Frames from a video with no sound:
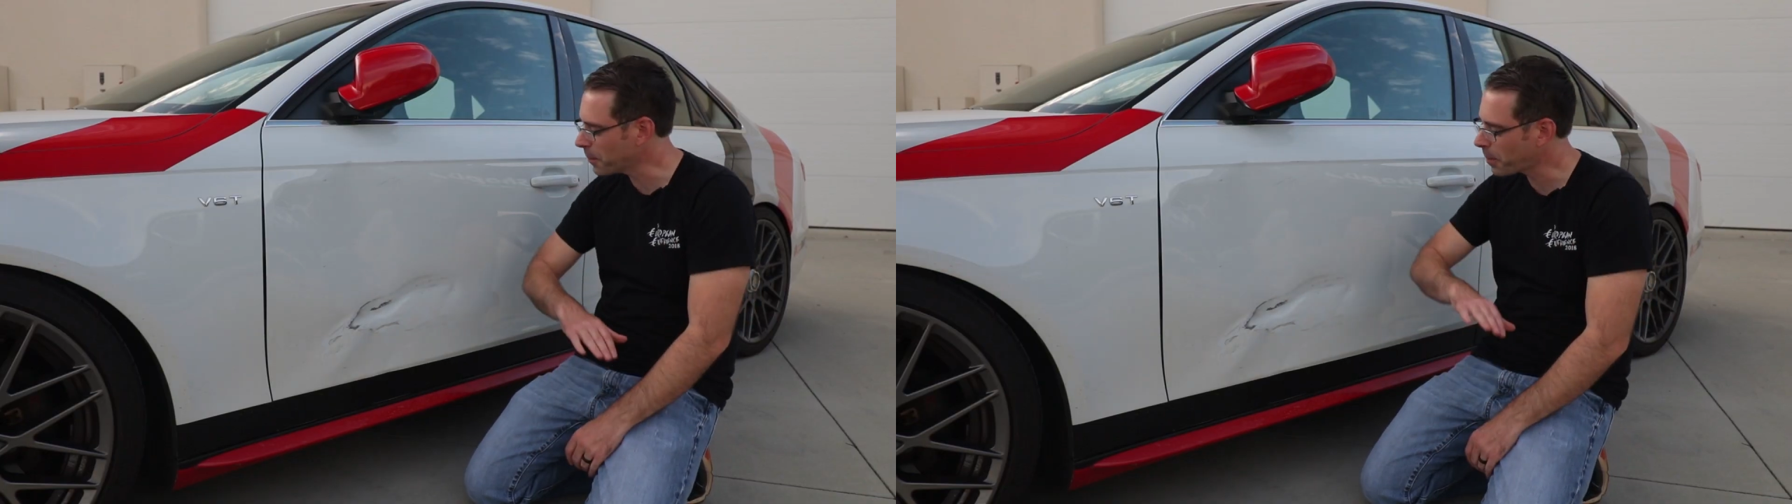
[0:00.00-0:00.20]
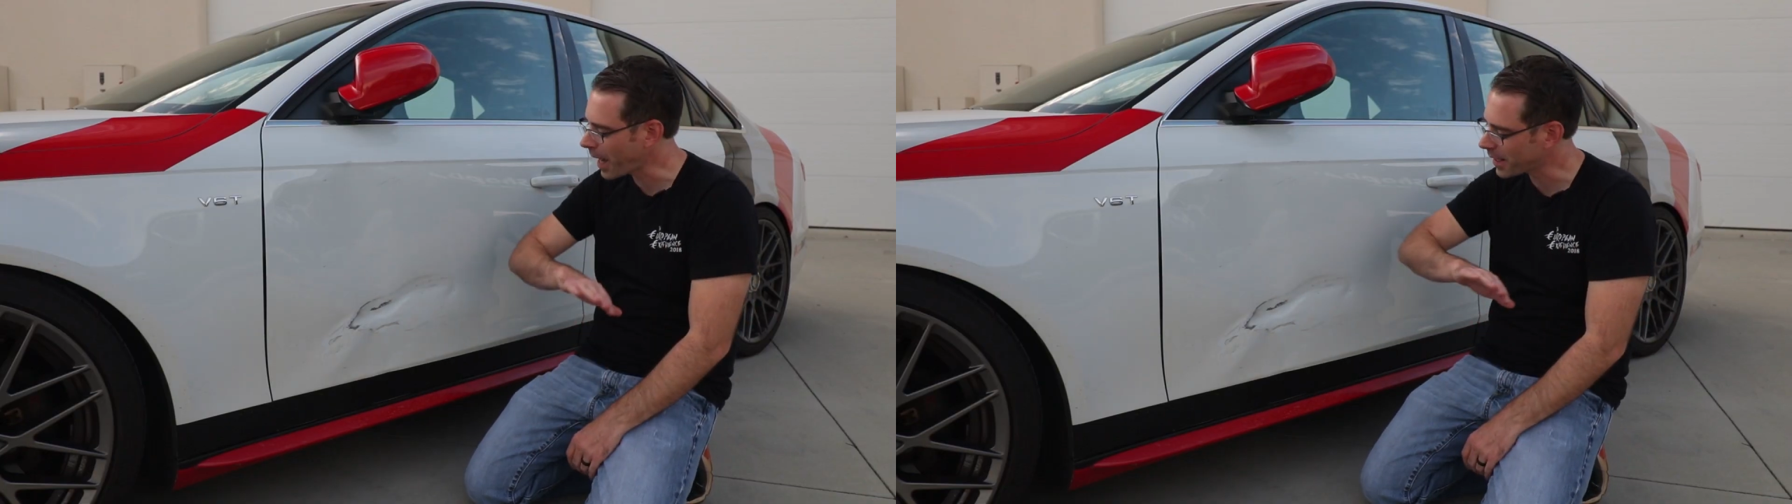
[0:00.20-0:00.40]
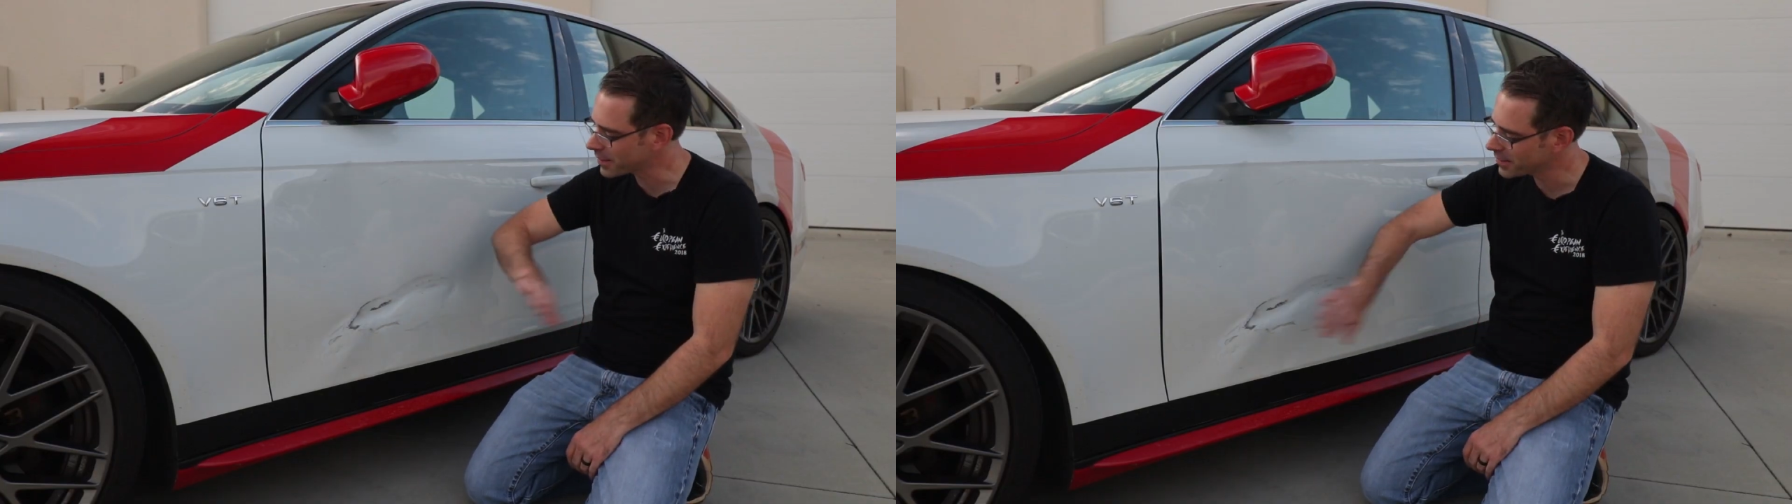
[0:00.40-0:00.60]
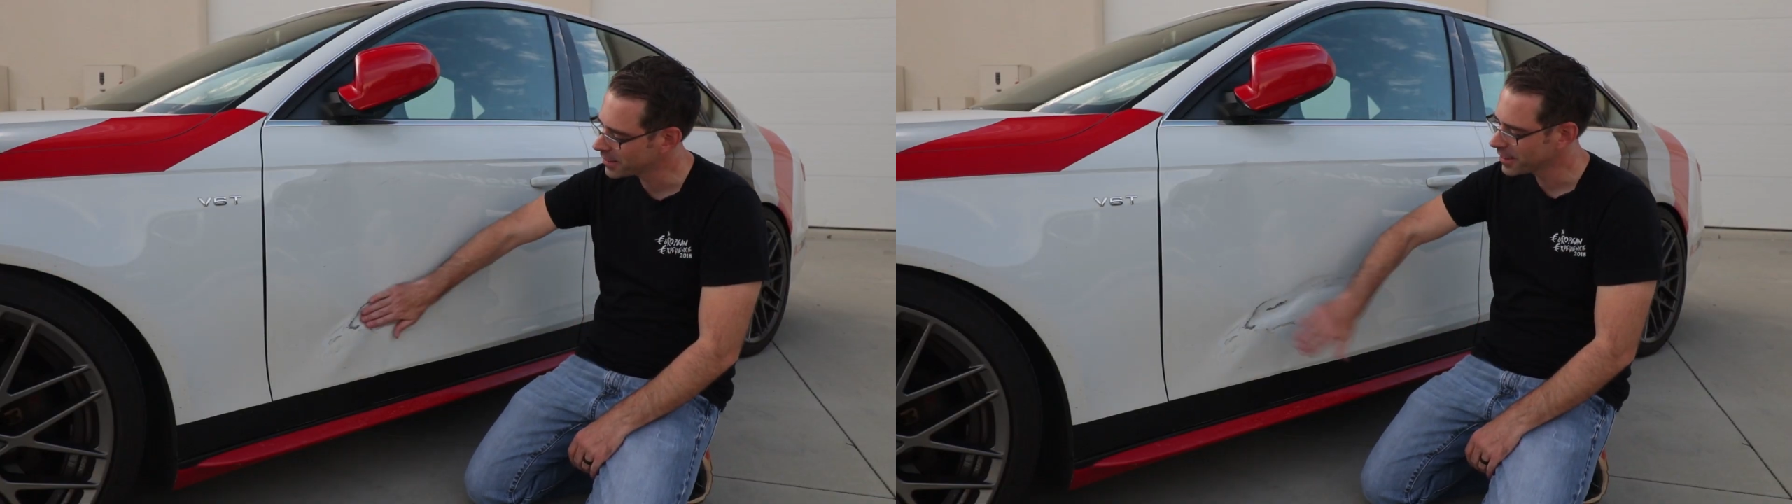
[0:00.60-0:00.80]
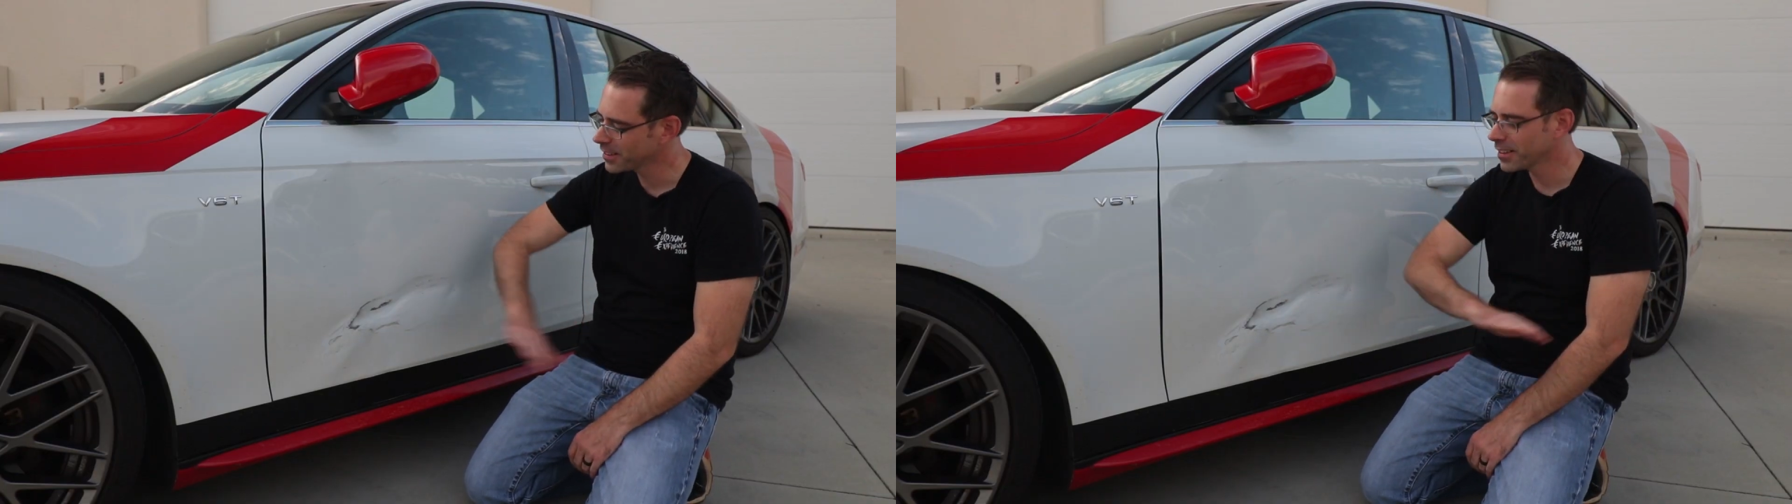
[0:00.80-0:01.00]
impact
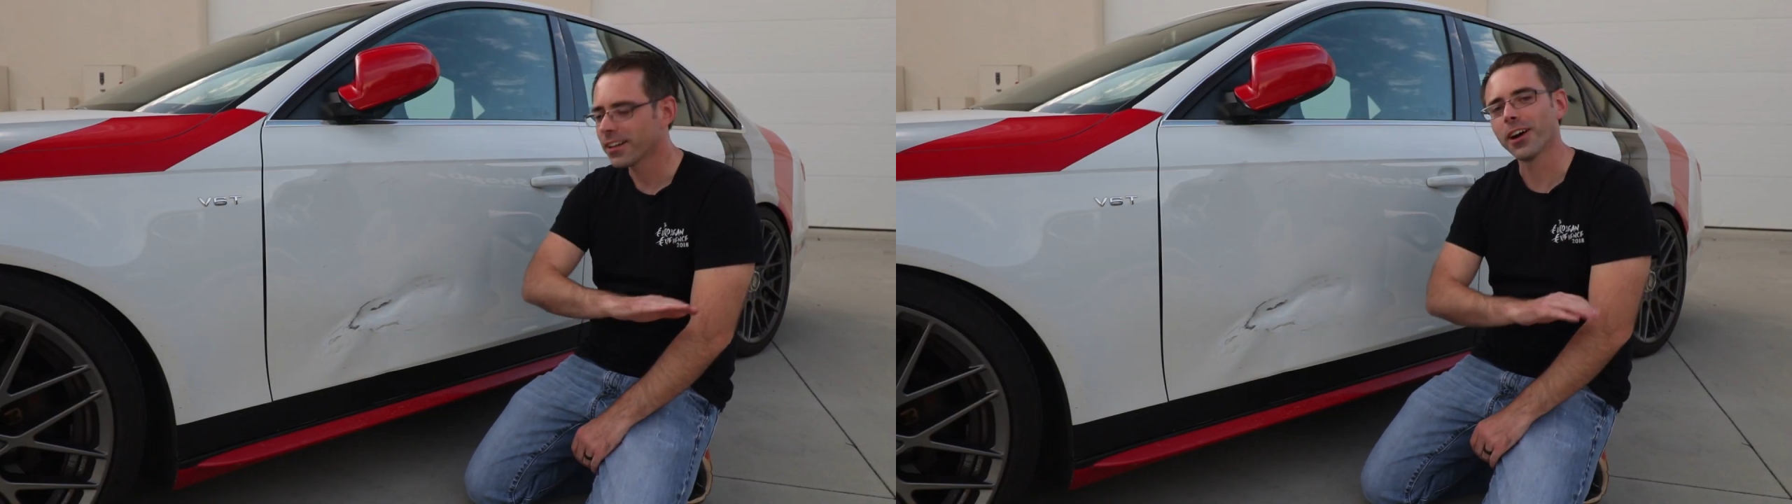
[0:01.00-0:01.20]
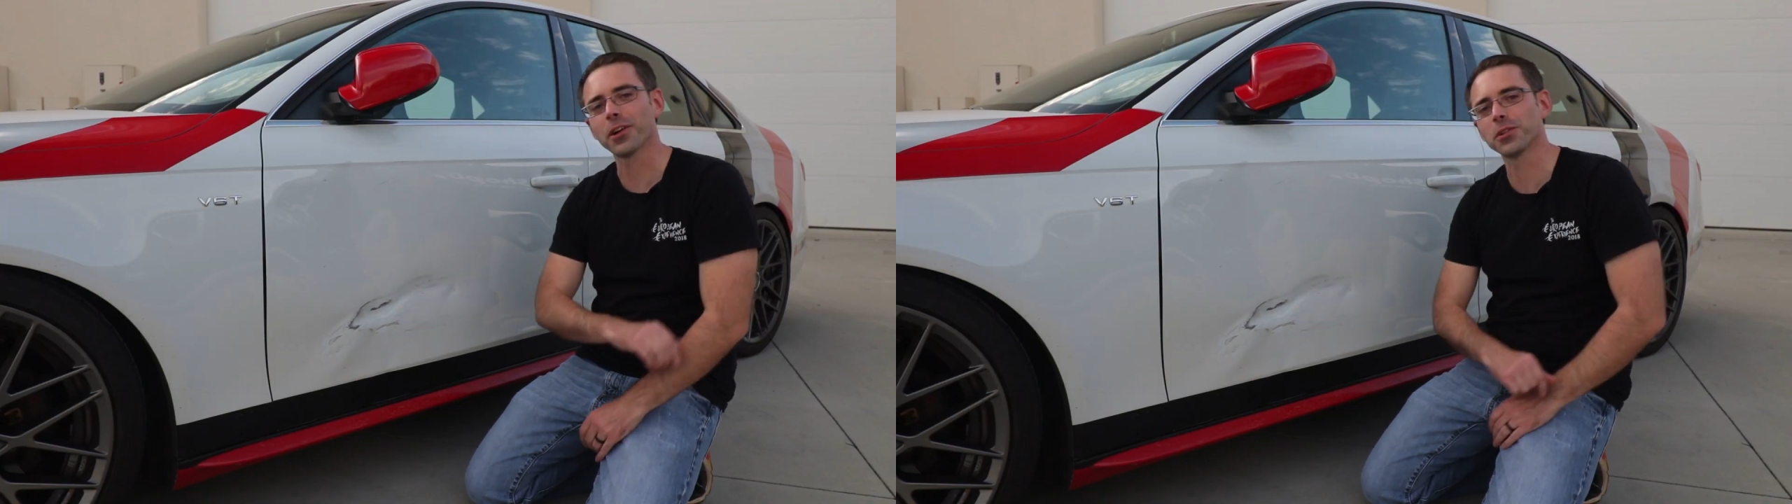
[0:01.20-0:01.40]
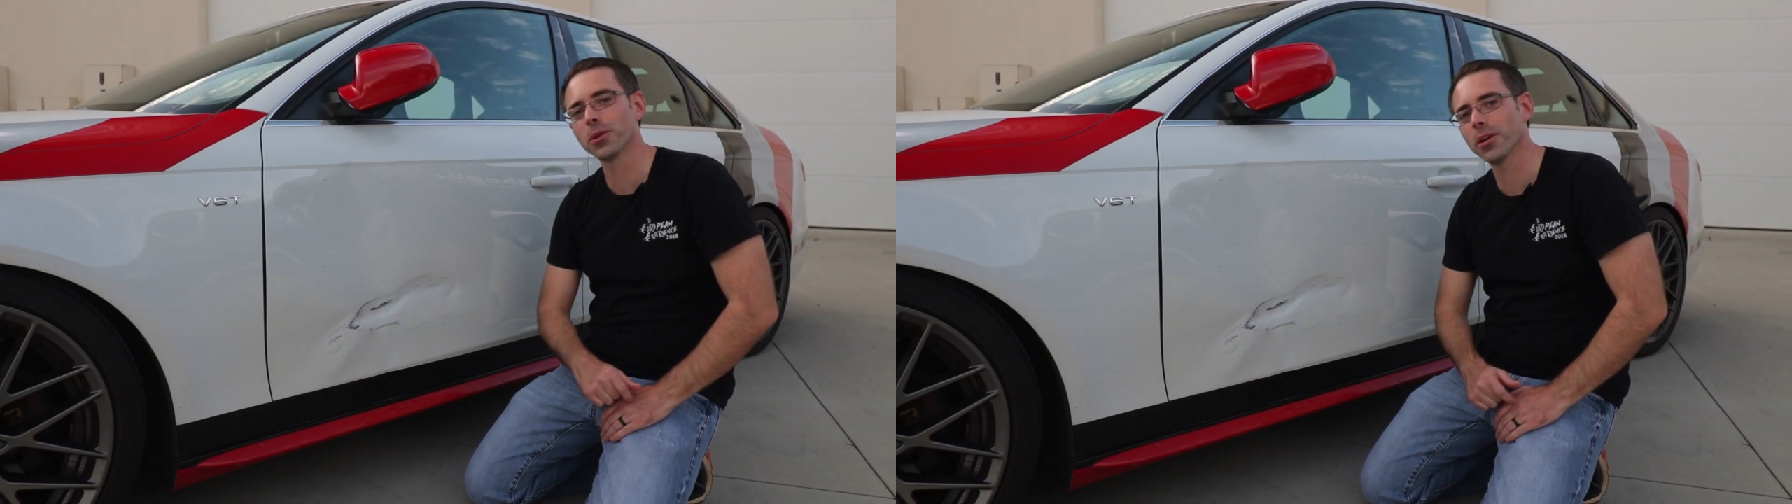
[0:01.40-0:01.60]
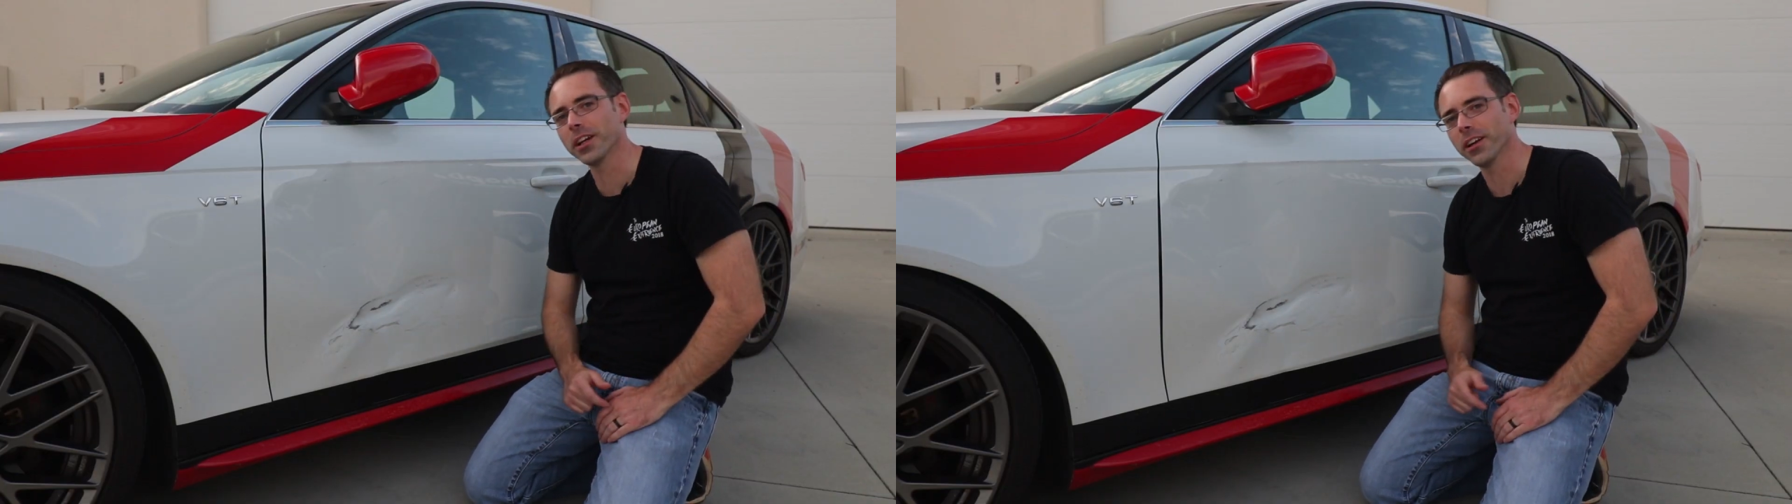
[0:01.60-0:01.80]
on our door